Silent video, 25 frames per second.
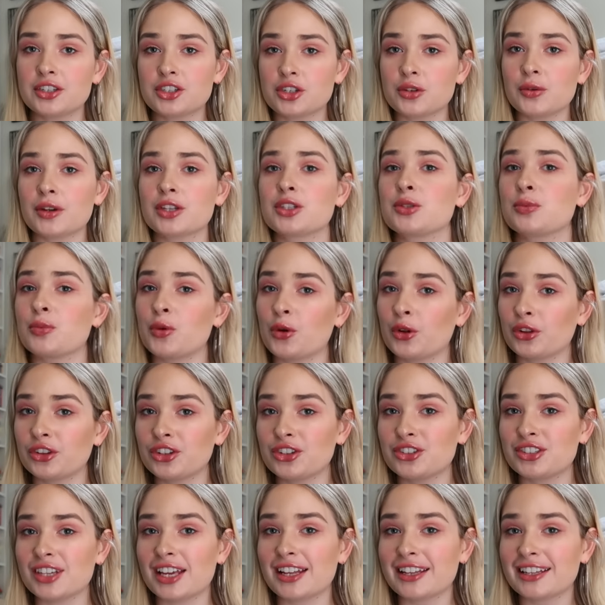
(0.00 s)
to a small
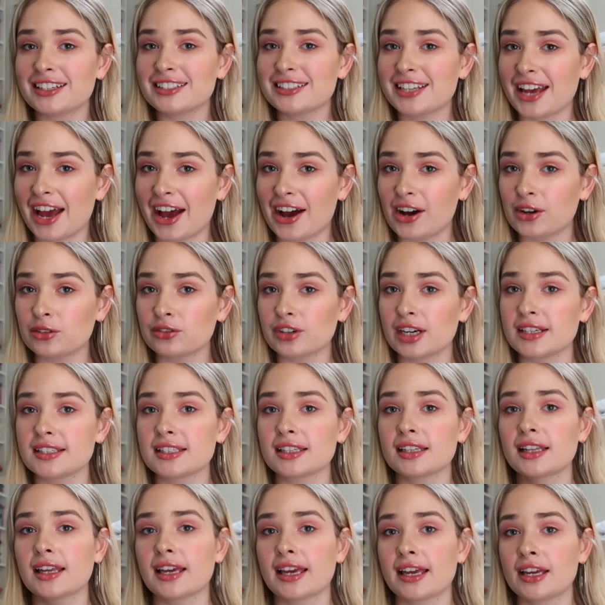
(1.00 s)
New Zealand town
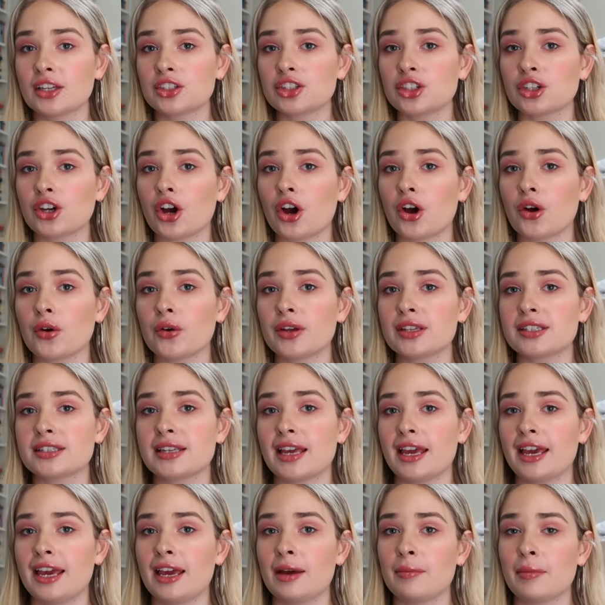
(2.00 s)
recently to go
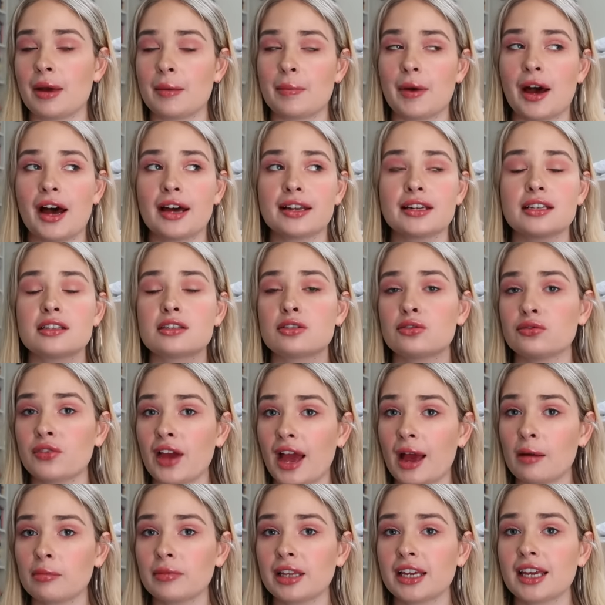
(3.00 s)
see my partner's
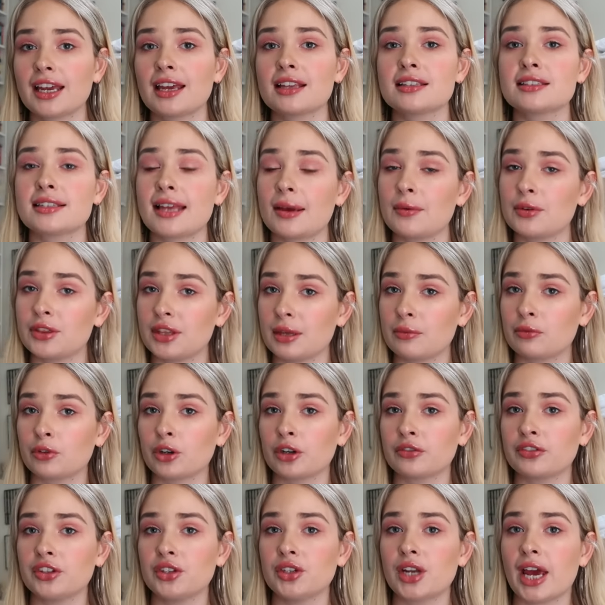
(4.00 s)
family and stay with them for
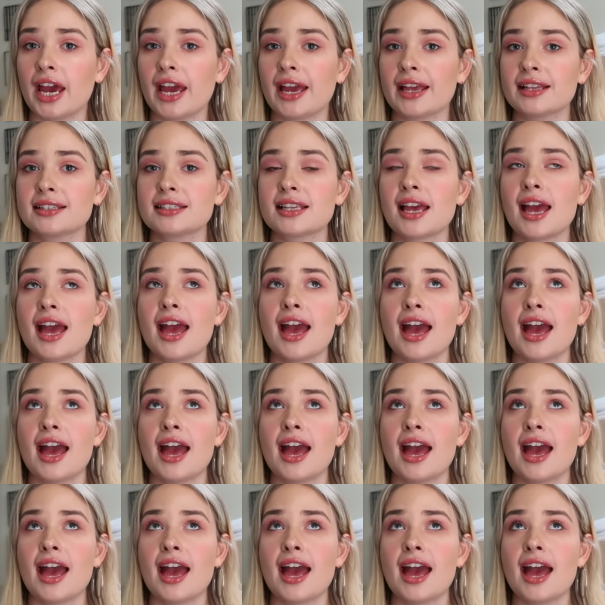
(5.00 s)
a few days.